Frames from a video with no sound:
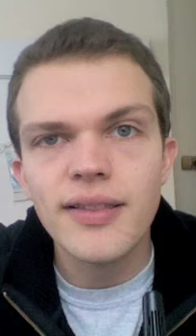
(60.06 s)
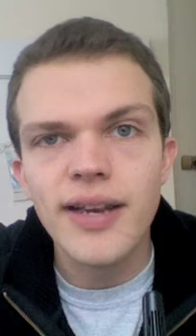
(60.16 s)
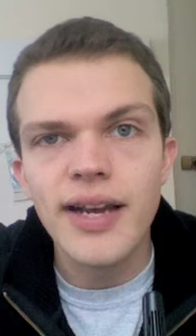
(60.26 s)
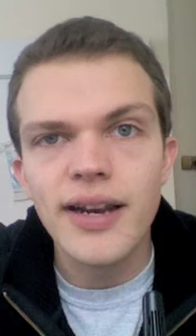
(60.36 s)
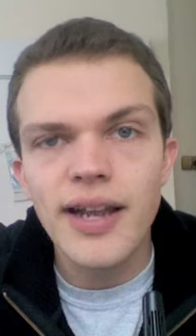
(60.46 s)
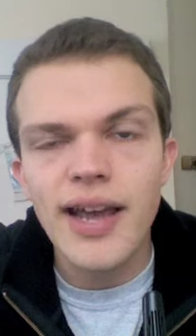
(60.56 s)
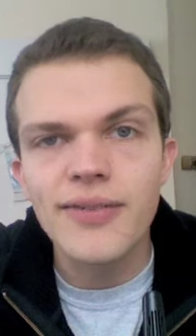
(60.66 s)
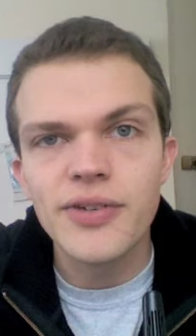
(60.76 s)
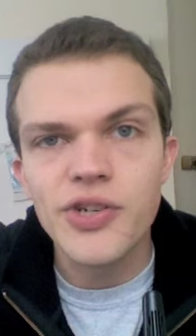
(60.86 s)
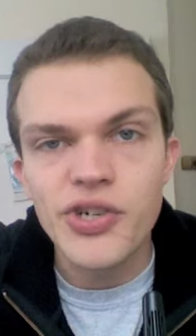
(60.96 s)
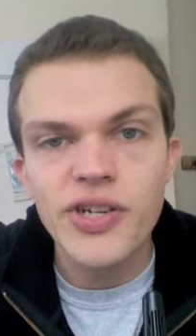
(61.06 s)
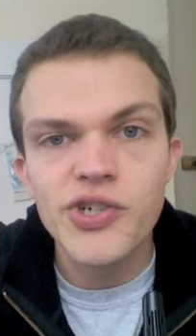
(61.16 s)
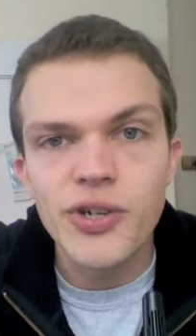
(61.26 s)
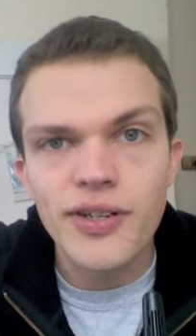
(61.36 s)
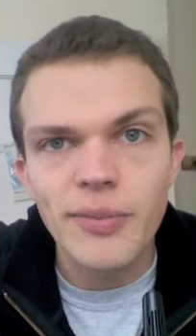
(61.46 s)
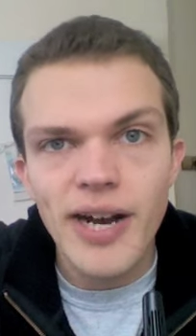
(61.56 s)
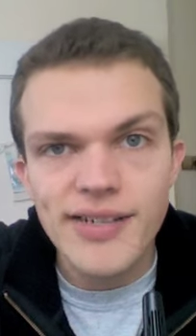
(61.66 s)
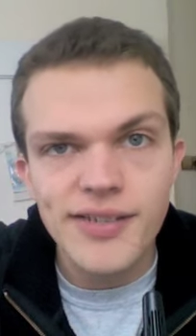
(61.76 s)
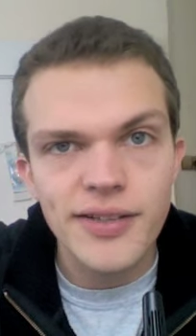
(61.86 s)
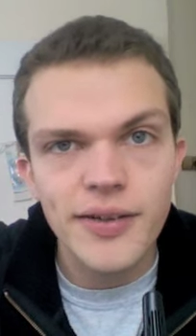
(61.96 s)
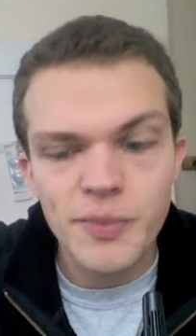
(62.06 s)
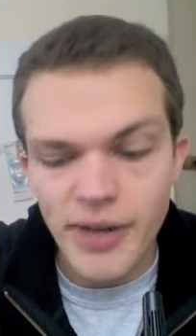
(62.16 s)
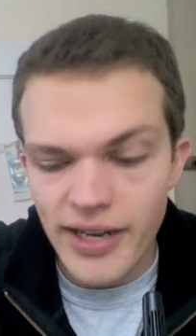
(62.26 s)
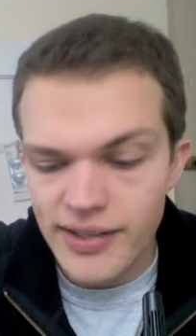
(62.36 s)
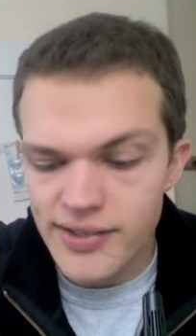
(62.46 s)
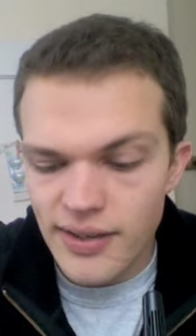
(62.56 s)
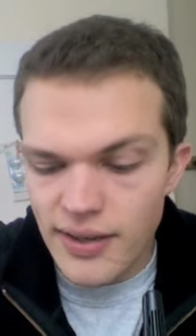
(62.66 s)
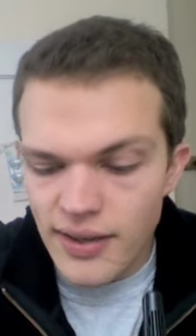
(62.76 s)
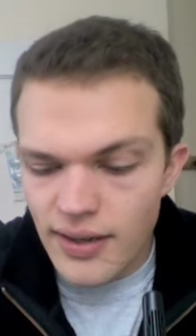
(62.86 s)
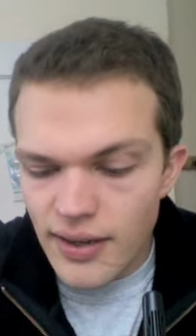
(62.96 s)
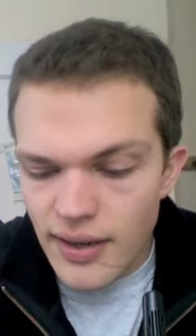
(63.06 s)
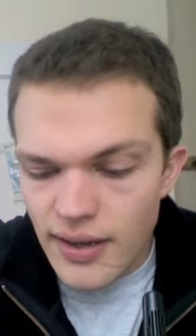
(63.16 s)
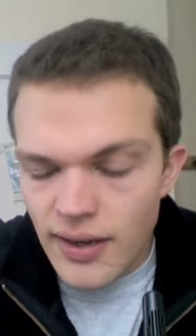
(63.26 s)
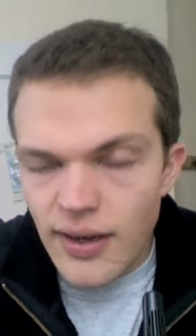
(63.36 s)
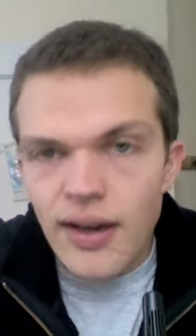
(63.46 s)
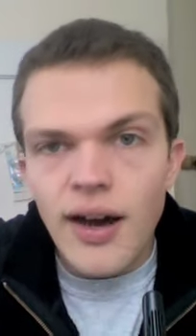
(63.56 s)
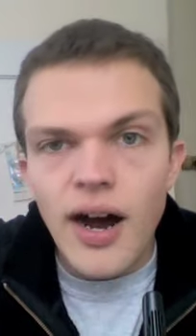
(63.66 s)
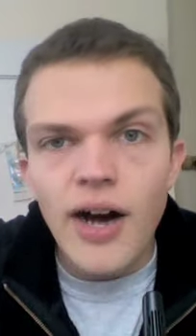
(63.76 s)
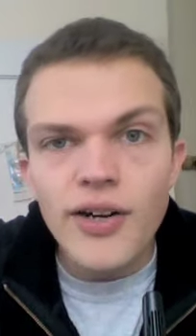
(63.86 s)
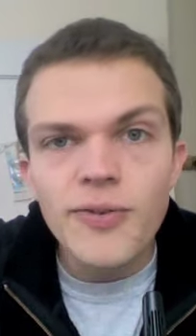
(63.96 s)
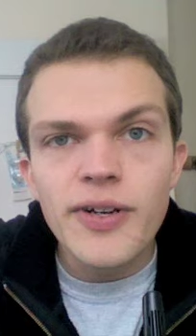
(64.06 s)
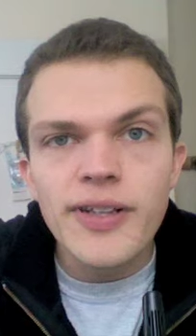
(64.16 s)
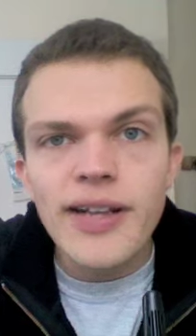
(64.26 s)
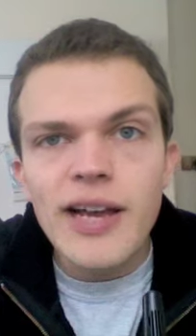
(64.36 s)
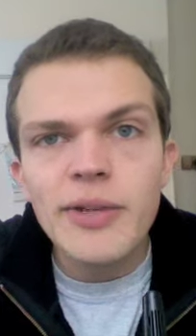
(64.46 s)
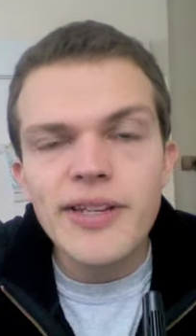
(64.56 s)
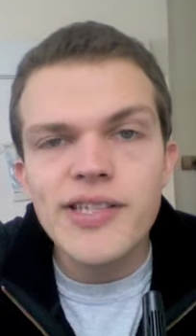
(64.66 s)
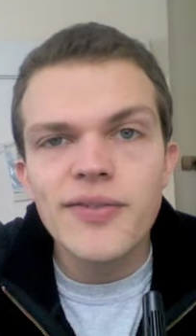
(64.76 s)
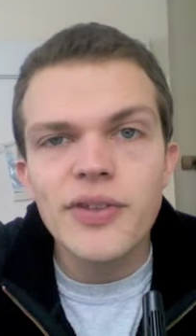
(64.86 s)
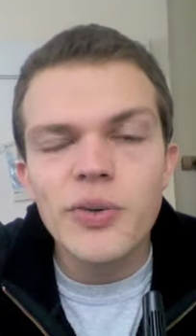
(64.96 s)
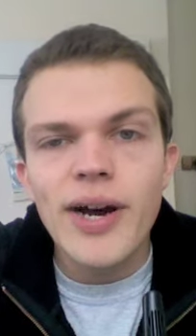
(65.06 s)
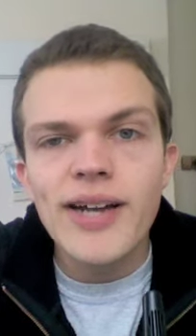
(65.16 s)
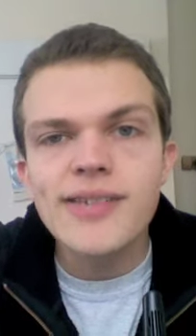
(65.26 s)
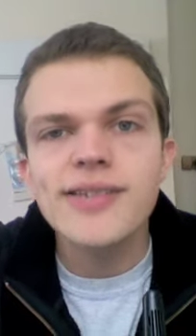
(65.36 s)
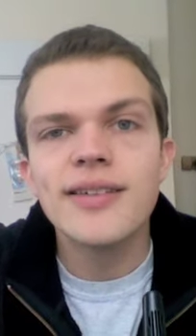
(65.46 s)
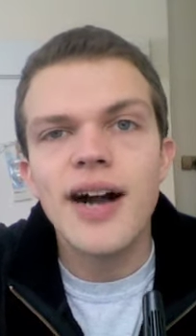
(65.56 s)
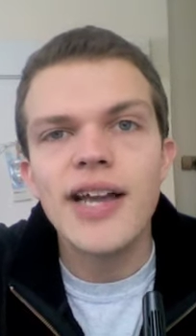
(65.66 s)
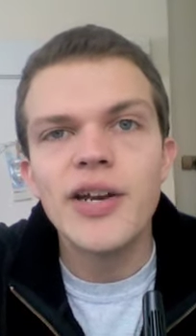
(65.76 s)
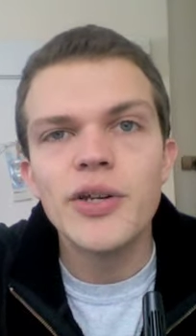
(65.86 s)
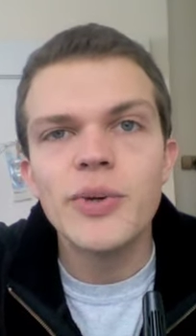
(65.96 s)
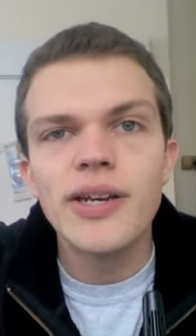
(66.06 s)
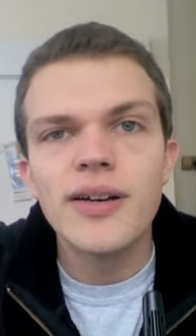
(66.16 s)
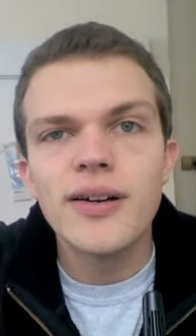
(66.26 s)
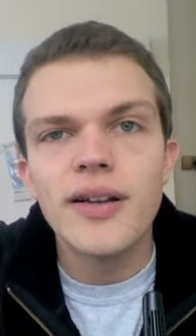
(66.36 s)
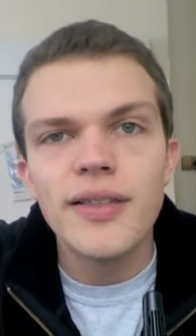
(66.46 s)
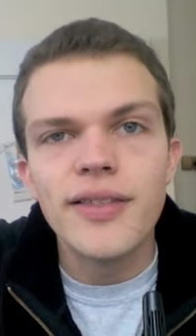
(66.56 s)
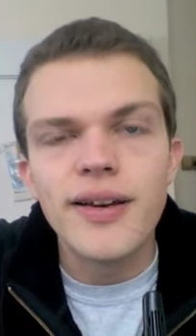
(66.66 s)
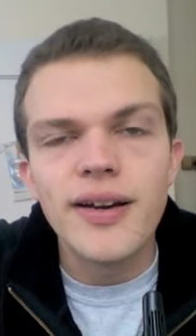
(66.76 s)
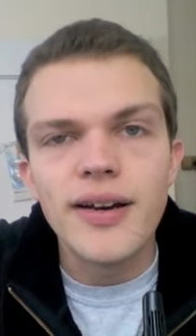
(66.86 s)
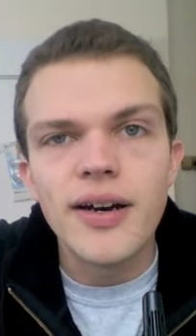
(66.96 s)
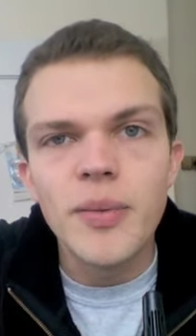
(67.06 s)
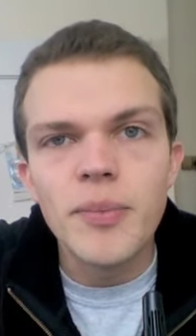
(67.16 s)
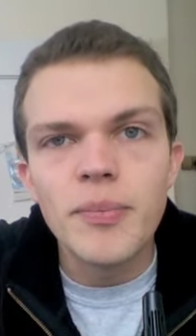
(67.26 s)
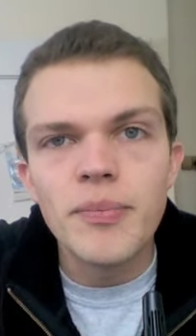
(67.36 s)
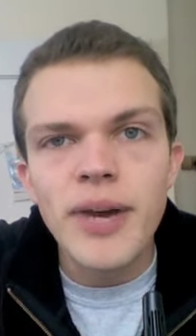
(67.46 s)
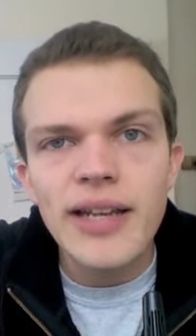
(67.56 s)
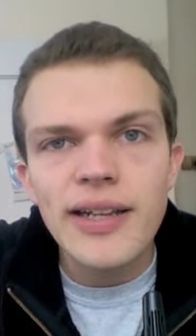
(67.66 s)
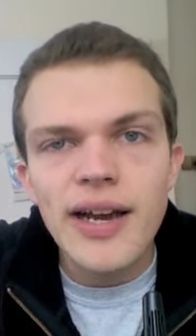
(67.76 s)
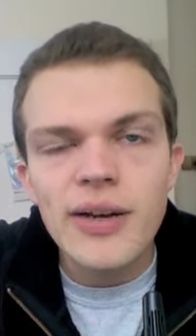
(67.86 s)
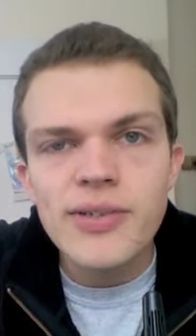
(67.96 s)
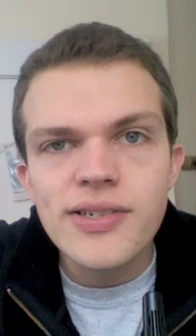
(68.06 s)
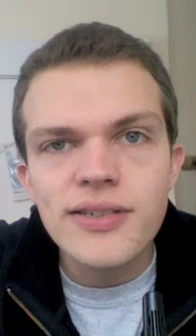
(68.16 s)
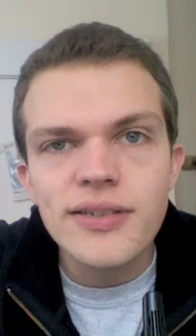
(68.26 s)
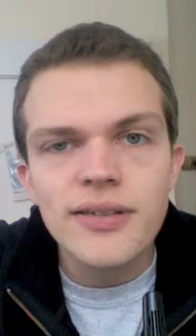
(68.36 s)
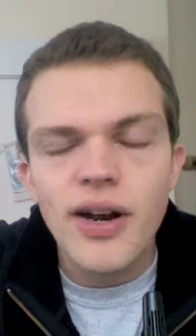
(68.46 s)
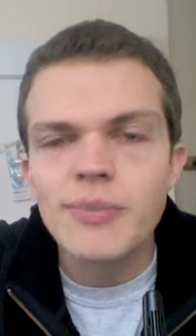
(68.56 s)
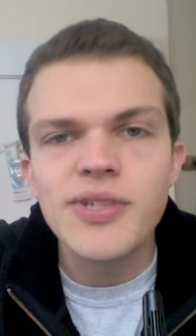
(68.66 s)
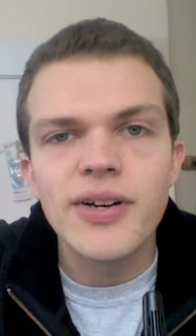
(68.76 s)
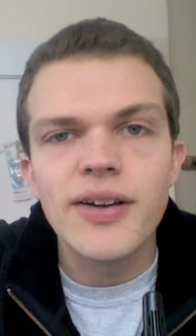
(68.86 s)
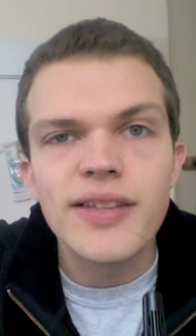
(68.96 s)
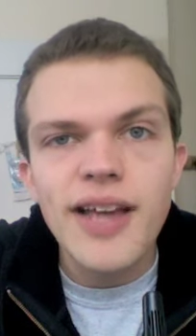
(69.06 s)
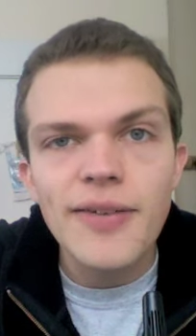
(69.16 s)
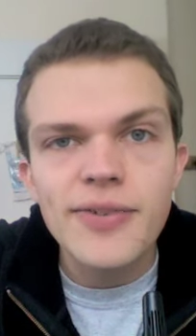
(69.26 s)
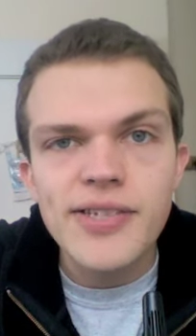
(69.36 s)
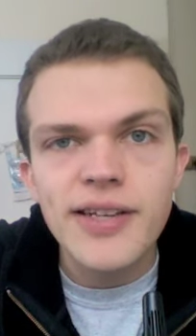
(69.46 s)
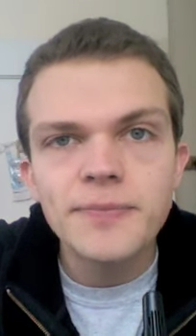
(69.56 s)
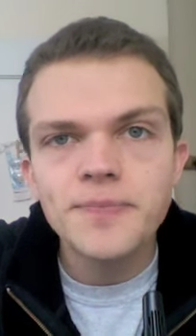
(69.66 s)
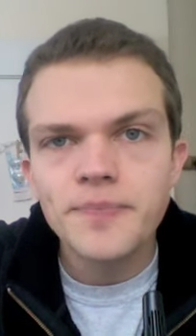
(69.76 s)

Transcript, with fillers: that have insured deposits at those banks. Underfunded liabilities of the U.S. I know you hear the bailouts, the deficit